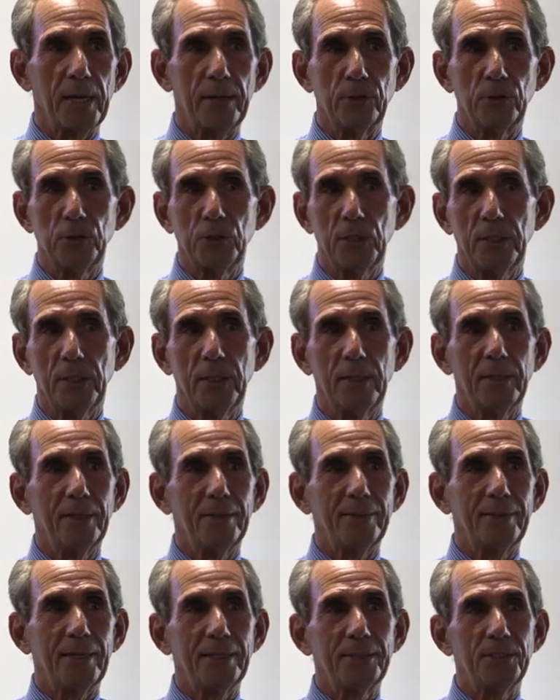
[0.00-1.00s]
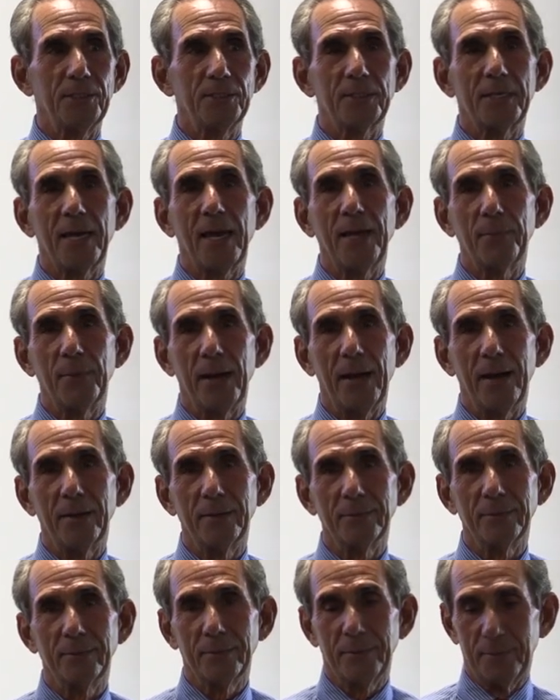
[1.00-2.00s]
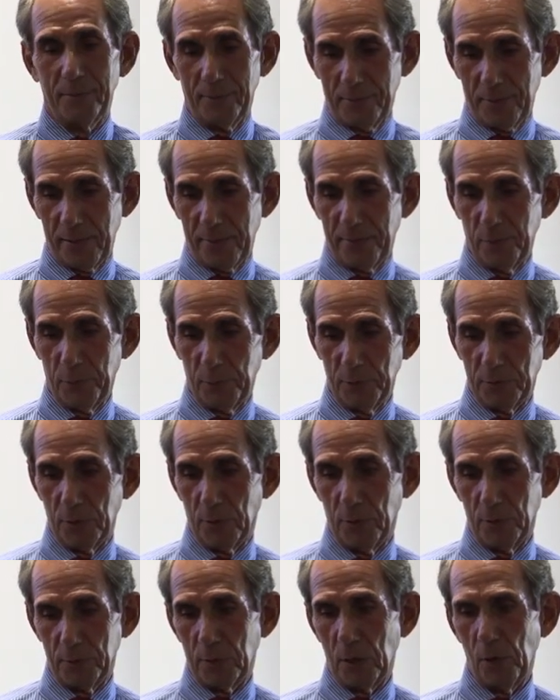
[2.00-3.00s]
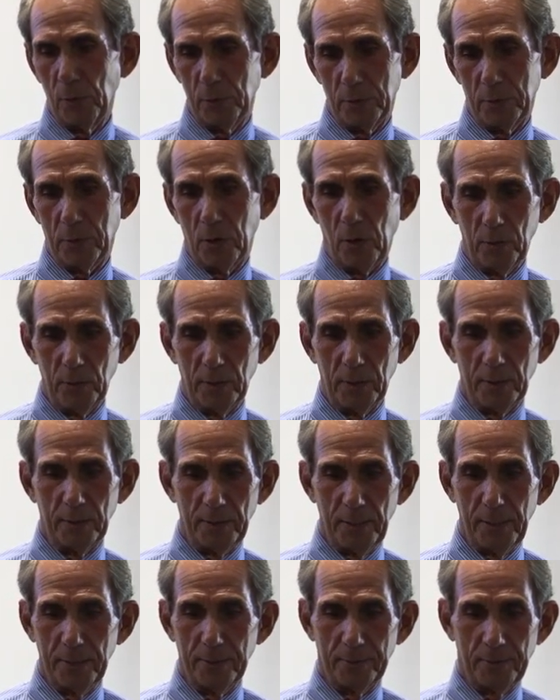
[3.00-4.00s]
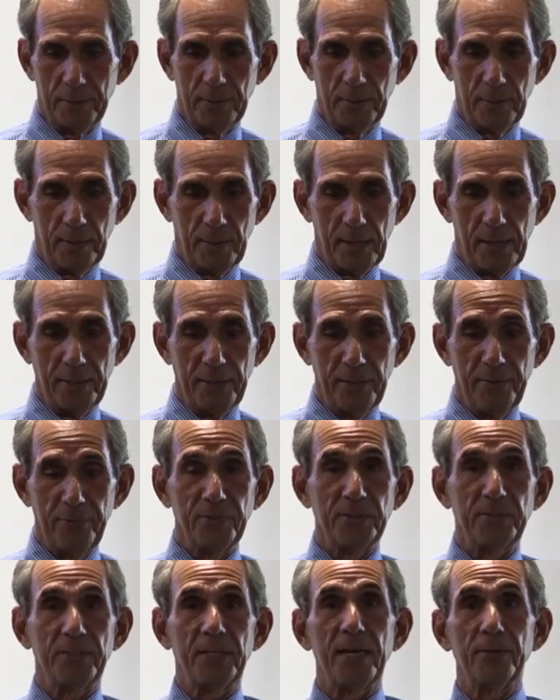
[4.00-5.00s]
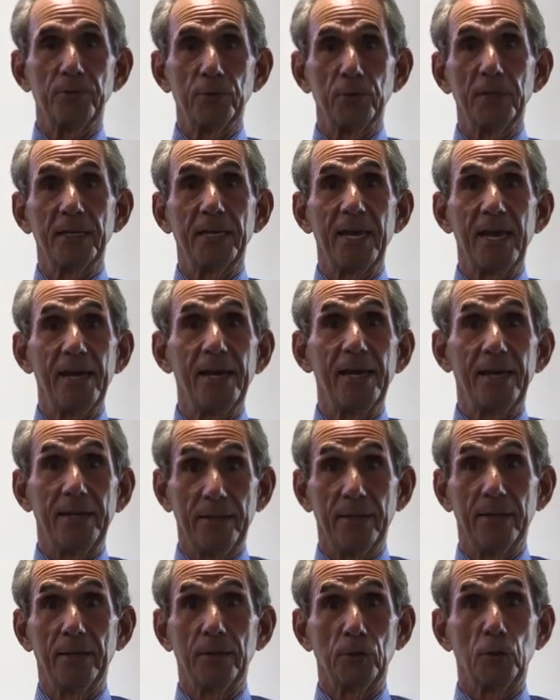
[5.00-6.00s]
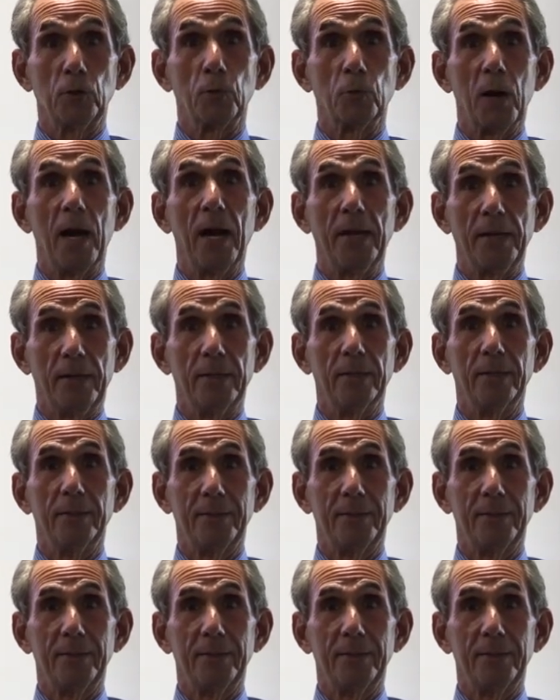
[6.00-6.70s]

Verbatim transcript: Energy. That just came out. Everyone's going, Coca-Cola, yeah. And it even says on the can, guarana.